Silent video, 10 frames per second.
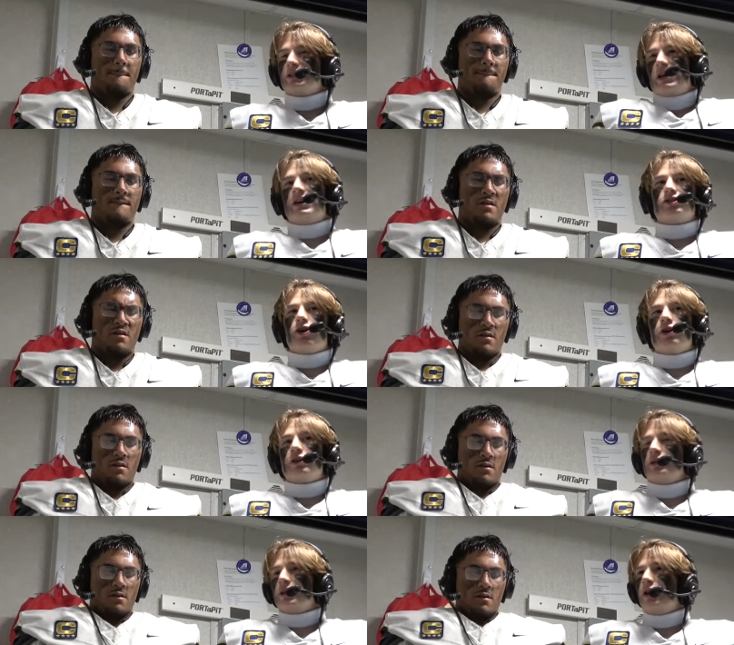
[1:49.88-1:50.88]
Speaker 1: it gets hard,
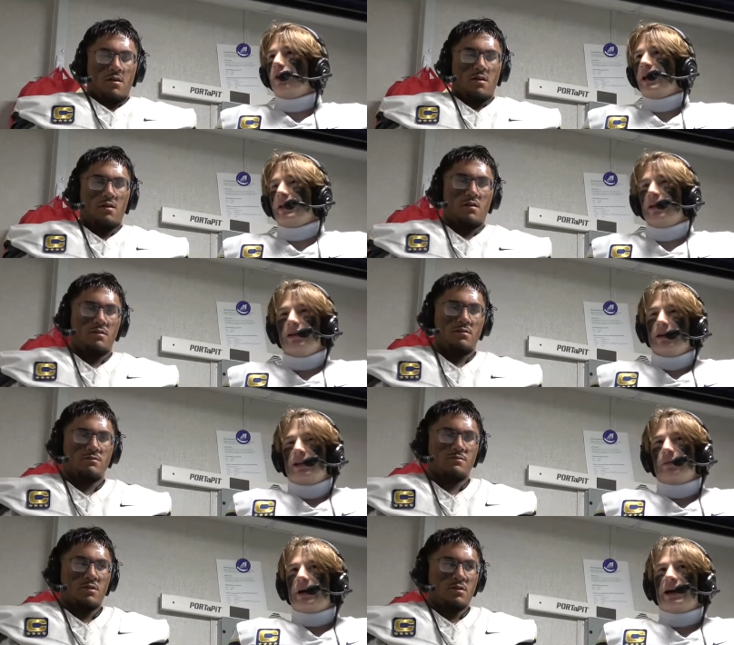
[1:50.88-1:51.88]
you know, like in
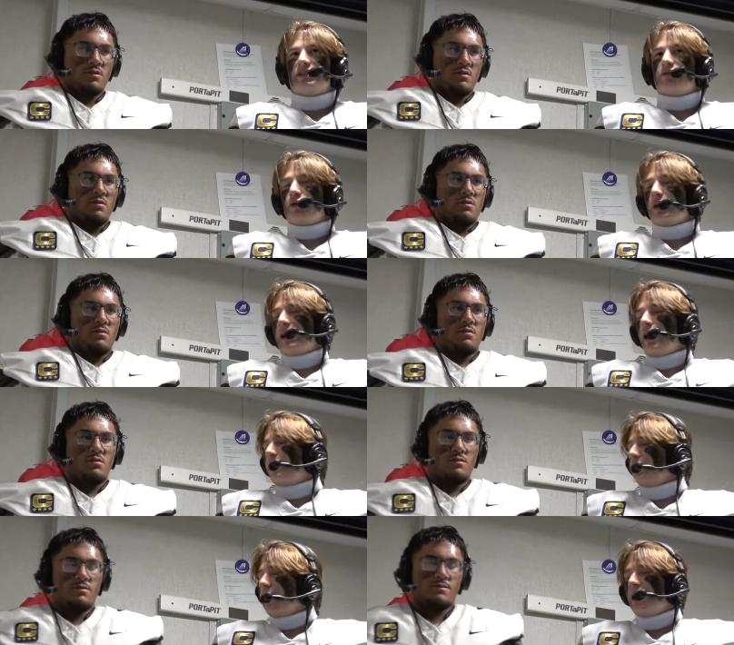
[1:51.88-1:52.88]
the past if you're like up a
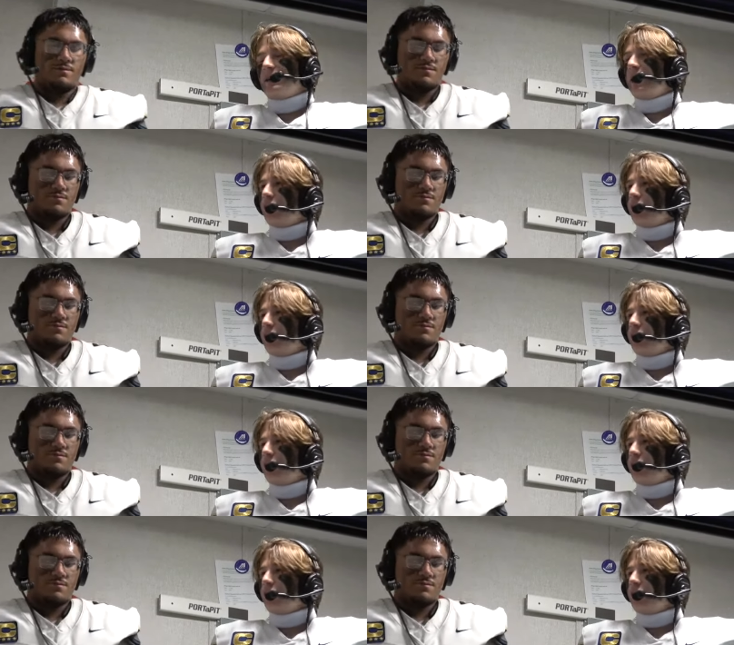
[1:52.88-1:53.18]
lot, down a